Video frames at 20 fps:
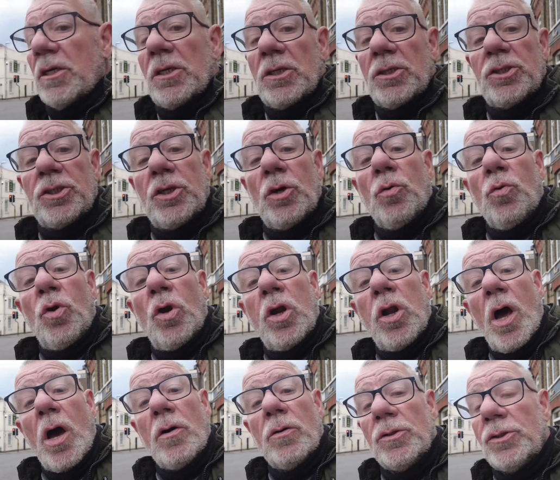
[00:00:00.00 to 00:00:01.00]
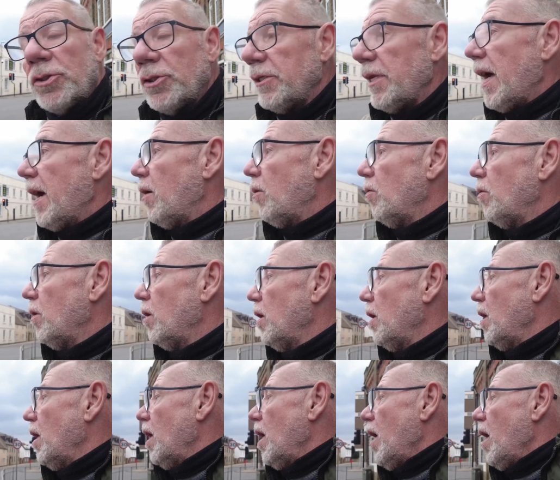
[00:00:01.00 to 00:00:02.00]
still closed now.
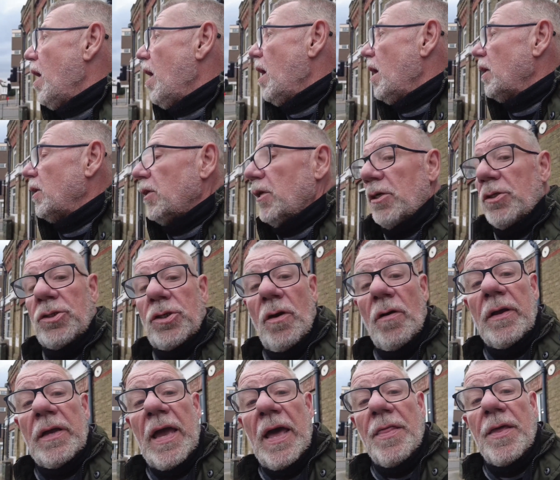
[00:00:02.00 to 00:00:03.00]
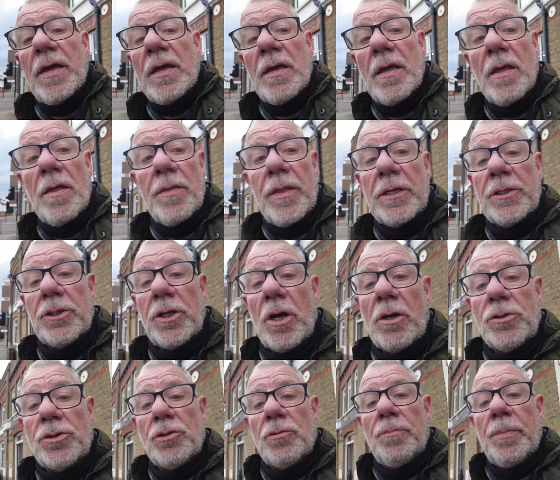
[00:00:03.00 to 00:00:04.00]
So I gather there's
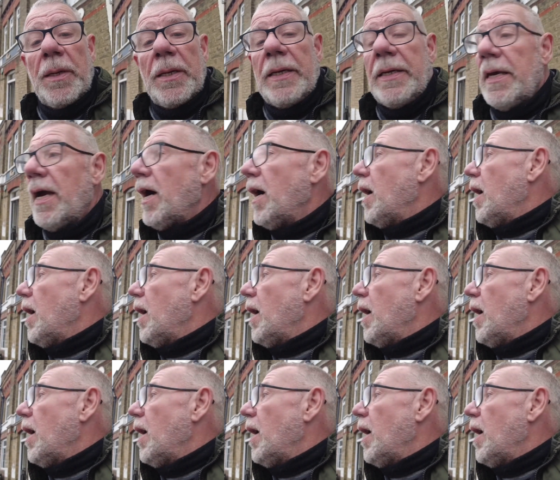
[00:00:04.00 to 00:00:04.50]
going to be